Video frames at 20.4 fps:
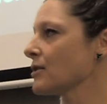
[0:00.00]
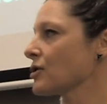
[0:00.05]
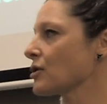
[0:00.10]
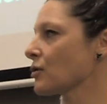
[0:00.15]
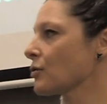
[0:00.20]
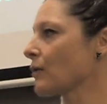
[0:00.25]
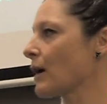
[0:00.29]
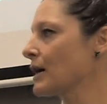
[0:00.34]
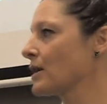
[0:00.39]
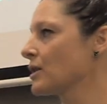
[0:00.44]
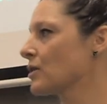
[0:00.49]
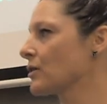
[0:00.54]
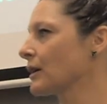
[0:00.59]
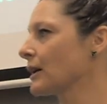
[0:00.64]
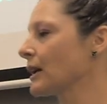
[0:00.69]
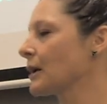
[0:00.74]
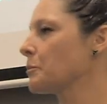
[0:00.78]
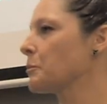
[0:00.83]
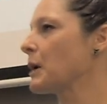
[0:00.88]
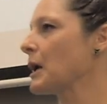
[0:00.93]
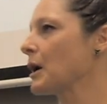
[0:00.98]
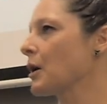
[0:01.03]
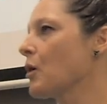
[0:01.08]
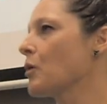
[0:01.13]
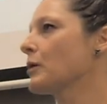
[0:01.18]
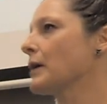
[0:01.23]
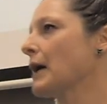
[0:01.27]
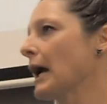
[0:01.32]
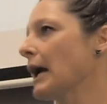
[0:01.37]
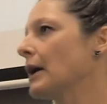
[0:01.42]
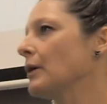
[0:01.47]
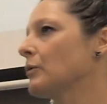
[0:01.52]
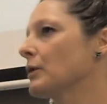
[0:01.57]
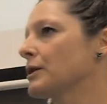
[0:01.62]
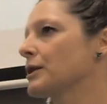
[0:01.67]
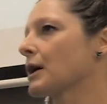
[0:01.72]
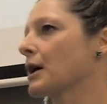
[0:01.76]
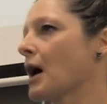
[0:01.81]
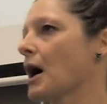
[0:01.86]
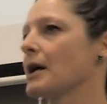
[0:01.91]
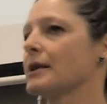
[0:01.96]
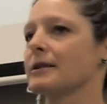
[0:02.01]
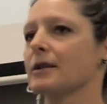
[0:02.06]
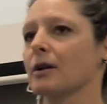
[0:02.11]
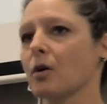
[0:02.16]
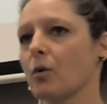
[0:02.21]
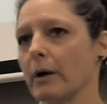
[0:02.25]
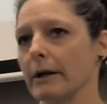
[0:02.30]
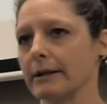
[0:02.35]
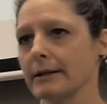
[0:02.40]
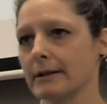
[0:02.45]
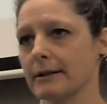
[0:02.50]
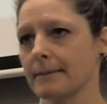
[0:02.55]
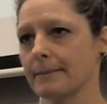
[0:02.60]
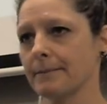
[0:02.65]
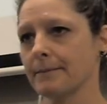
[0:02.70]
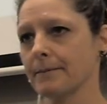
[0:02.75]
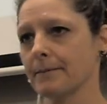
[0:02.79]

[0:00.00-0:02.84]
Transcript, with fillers: surrendering and being okay with the consequence.